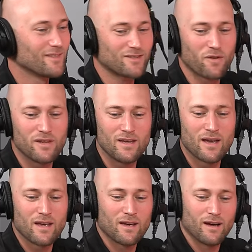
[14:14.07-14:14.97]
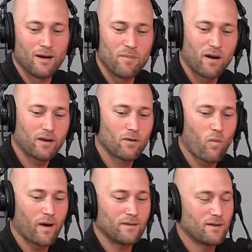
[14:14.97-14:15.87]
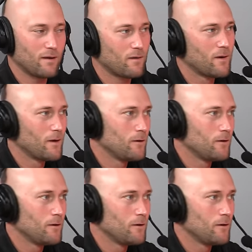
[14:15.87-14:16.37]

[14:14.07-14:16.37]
So the American Whitetail,